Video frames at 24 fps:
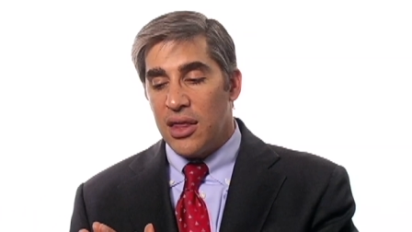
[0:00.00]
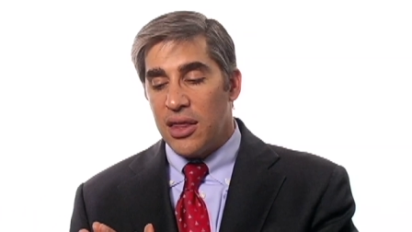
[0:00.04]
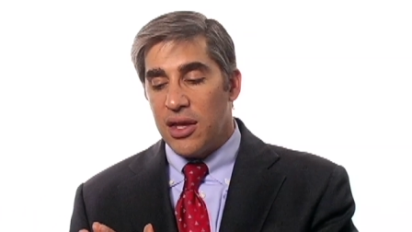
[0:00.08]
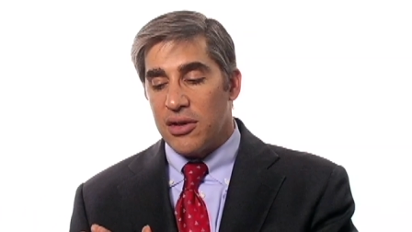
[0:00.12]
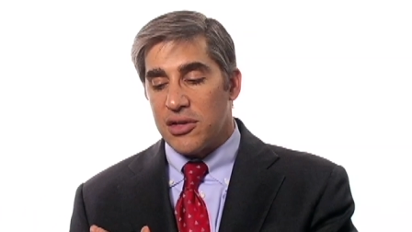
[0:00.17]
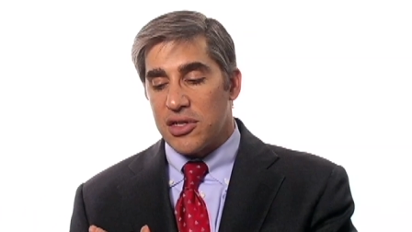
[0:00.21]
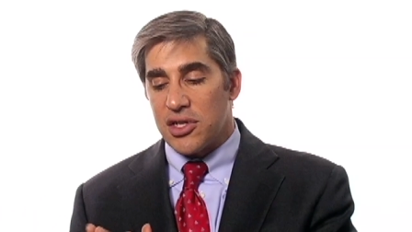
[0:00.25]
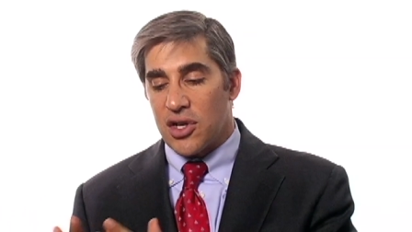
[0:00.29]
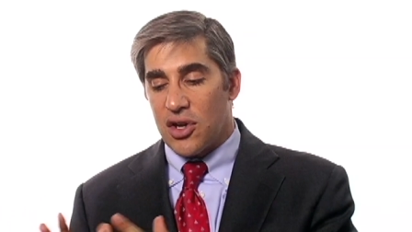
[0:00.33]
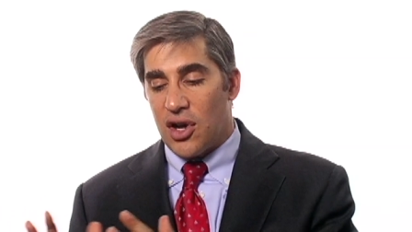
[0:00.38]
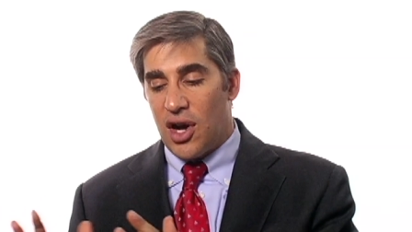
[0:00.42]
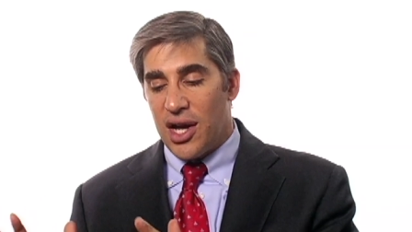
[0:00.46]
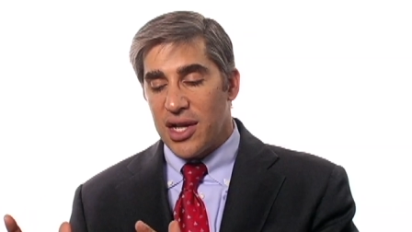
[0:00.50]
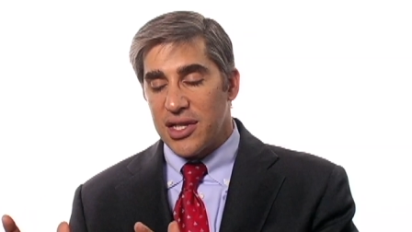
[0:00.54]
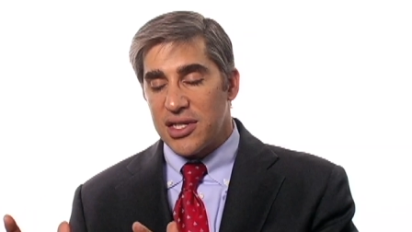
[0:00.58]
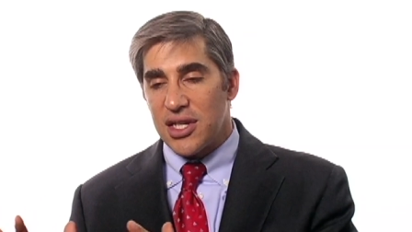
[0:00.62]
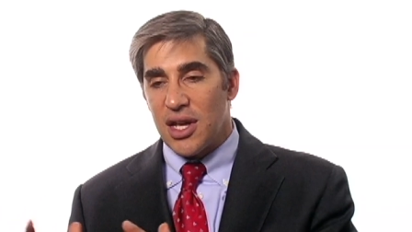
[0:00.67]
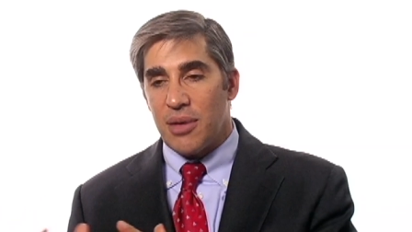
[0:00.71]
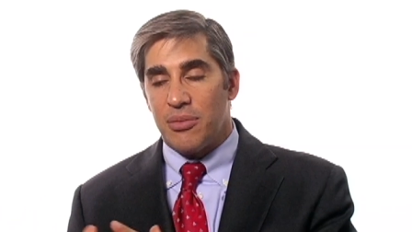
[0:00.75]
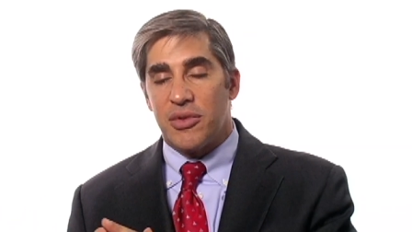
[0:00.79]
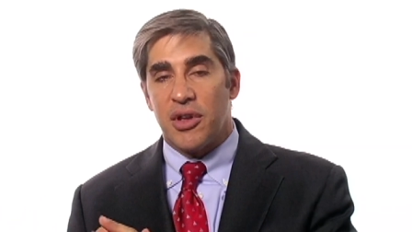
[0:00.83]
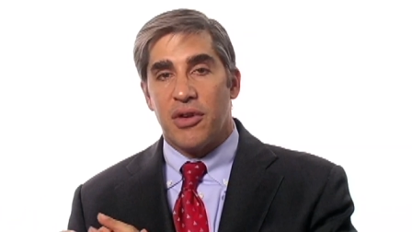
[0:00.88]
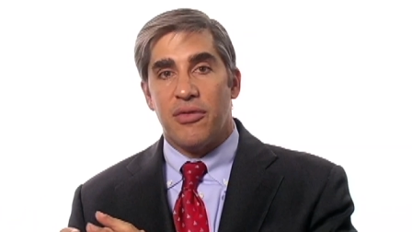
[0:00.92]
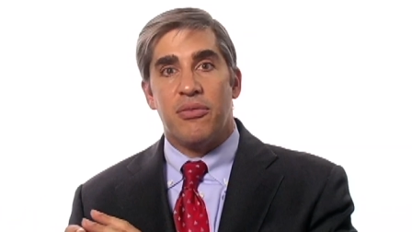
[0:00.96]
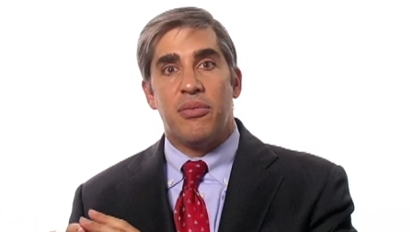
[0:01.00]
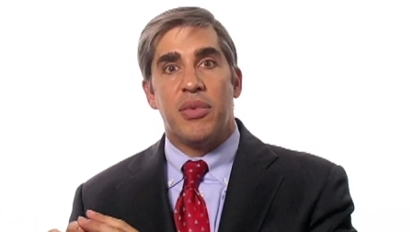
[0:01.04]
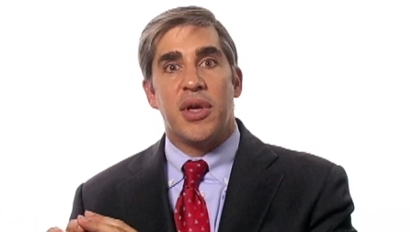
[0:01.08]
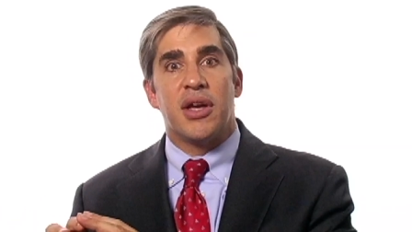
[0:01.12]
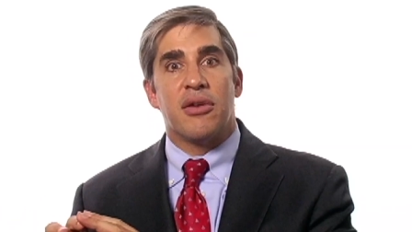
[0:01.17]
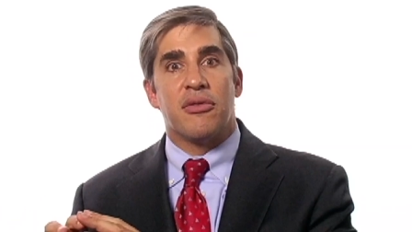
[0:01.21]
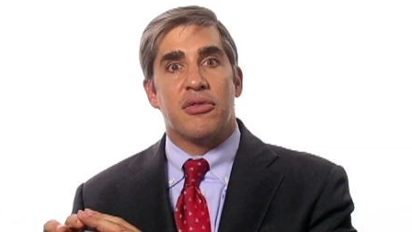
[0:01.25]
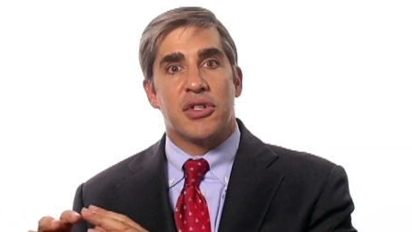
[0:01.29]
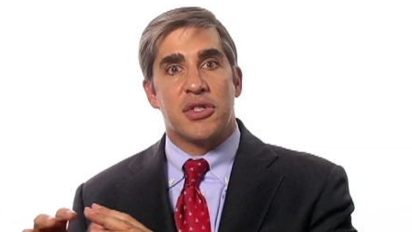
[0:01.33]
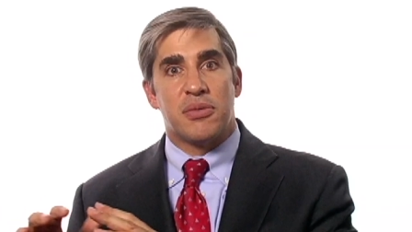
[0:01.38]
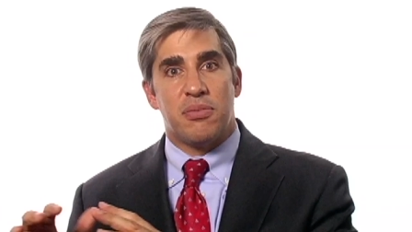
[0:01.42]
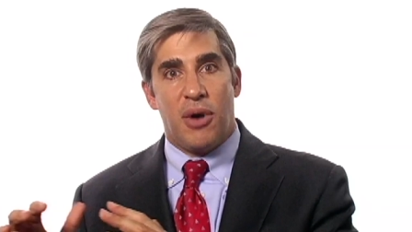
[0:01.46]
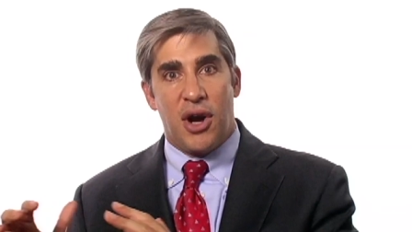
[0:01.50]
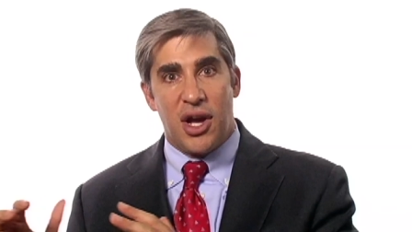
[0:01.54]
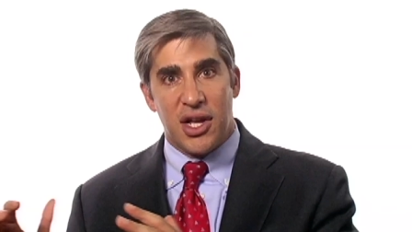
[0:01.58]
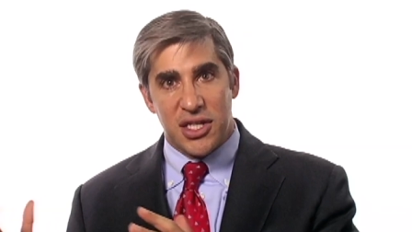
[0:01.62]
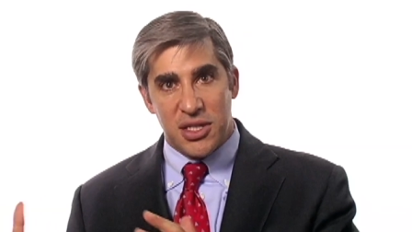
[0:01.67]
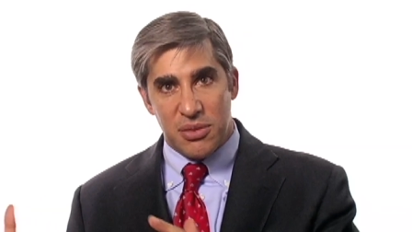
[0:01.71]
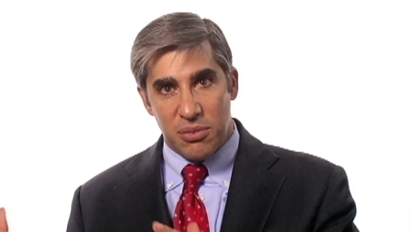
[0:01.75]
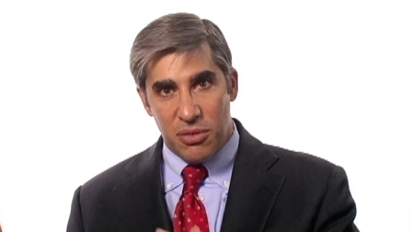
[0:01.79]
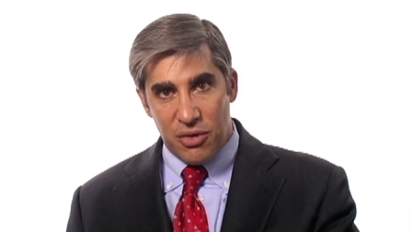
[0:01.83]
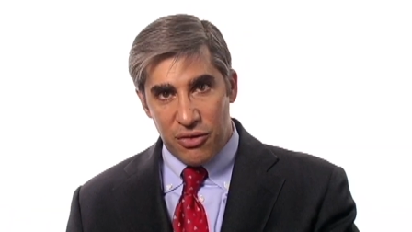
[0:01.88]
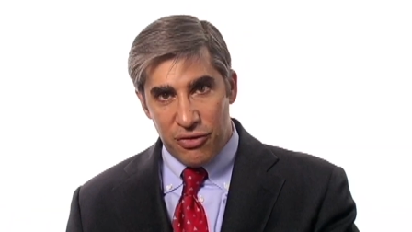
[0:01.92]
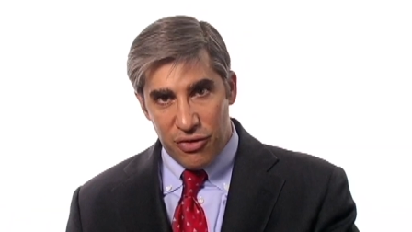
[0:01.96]
there's a concept of being
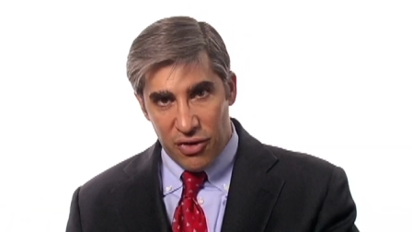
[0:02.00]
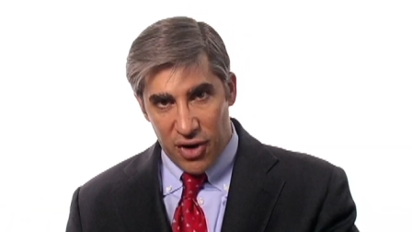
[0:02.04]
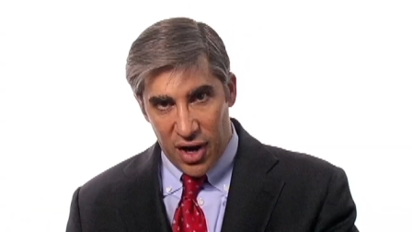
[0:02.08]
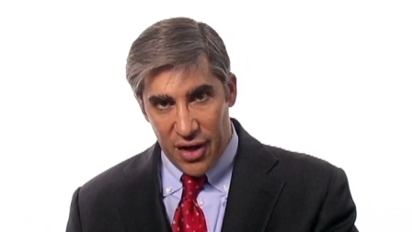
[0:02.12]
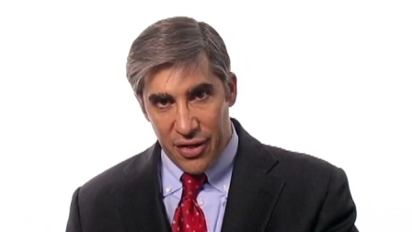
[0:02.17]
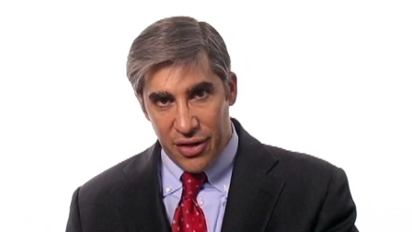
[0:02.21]
responsible for